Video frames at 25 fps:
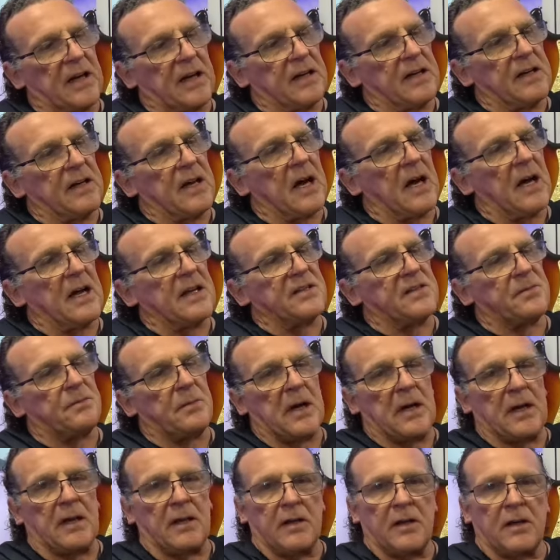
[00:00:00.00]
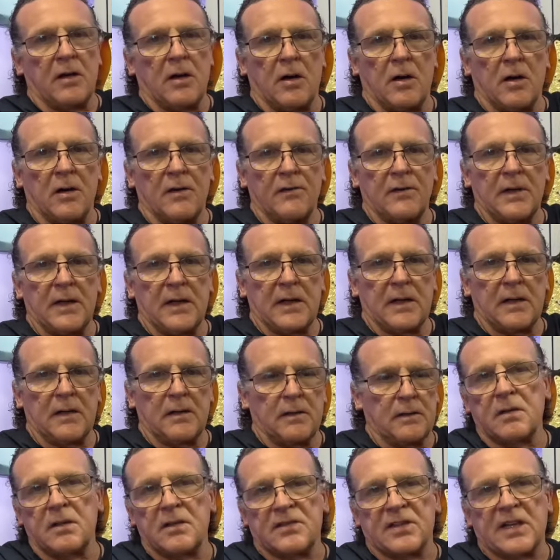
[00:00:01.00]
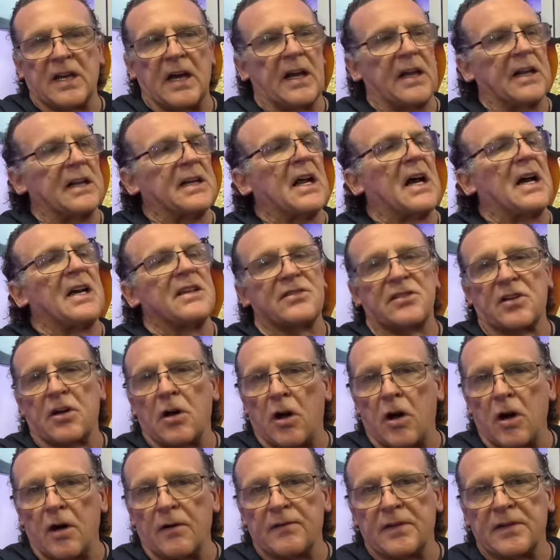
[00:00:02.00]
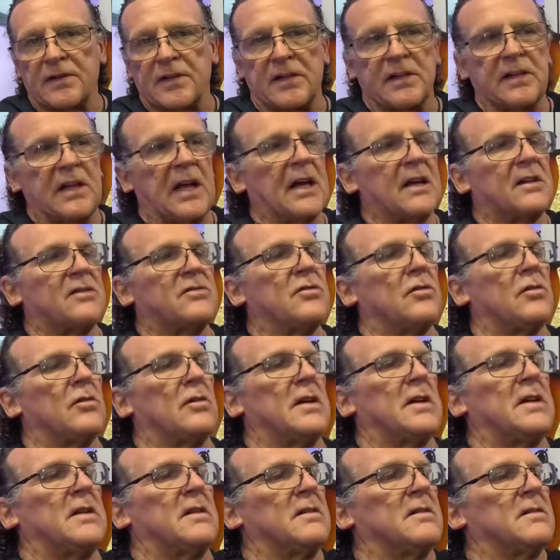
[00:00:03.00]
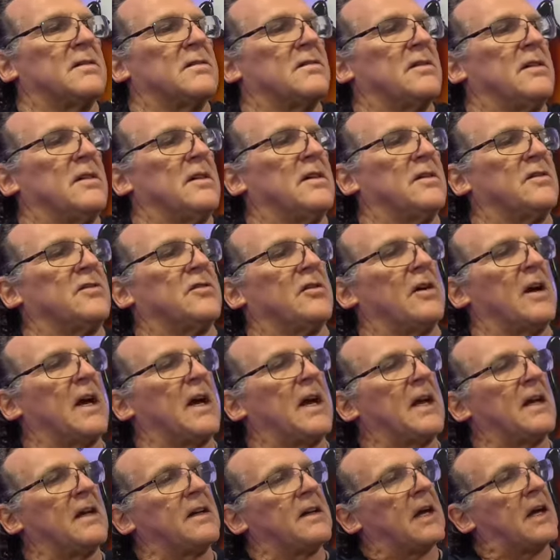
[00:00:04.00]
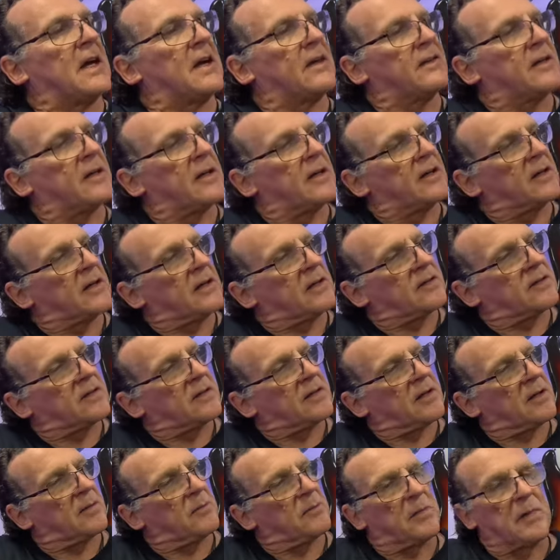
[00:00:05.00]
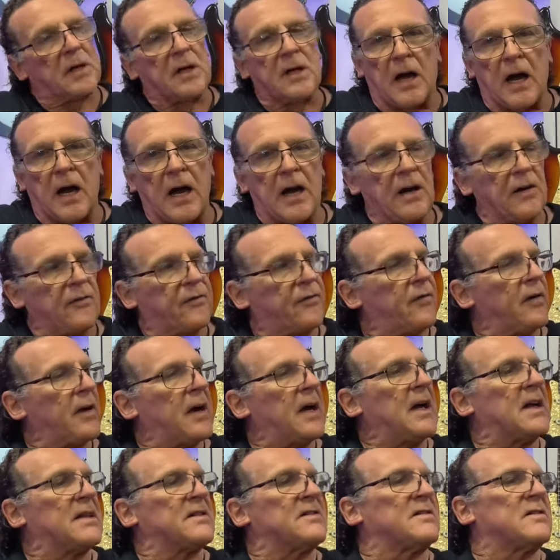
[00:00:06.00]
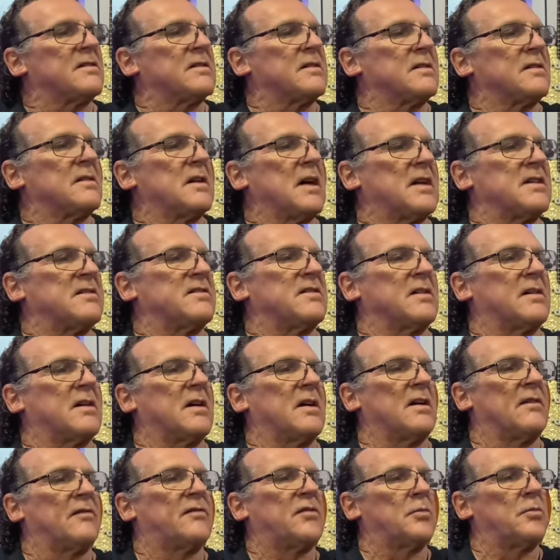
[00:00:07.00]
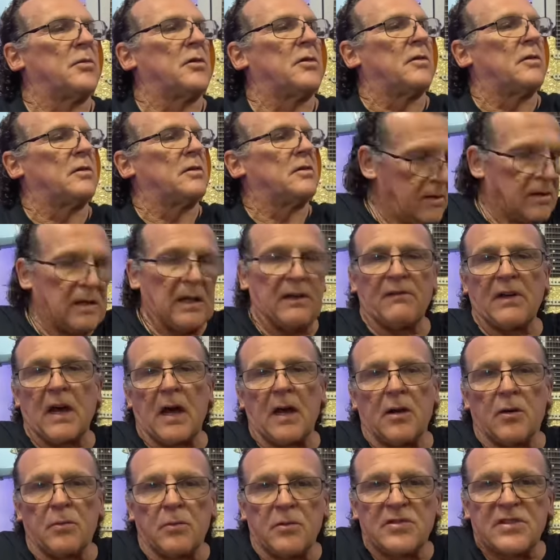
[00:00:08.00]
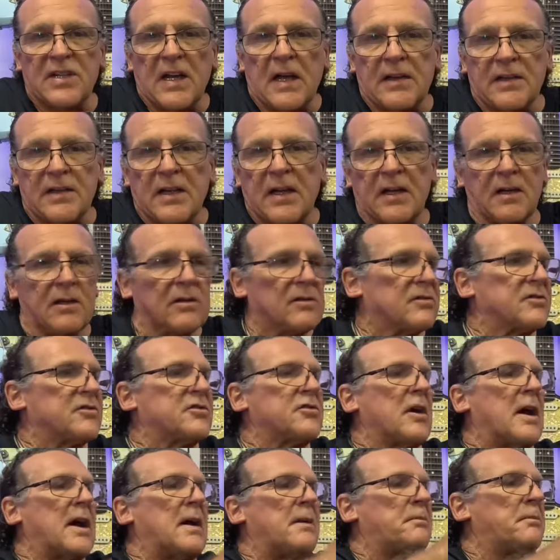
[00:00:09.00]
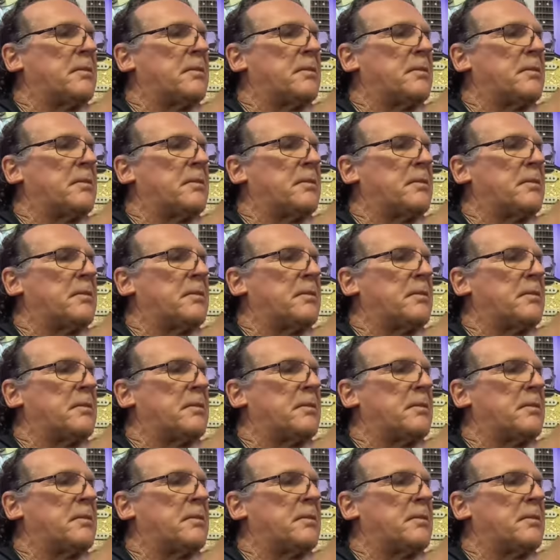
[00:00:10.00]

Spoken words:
a nice belly carve in it. It's got a nice carve at the neck joint, so you can get your hand down there, get to them higher frets, nice and comfortable. They've got almost identical strap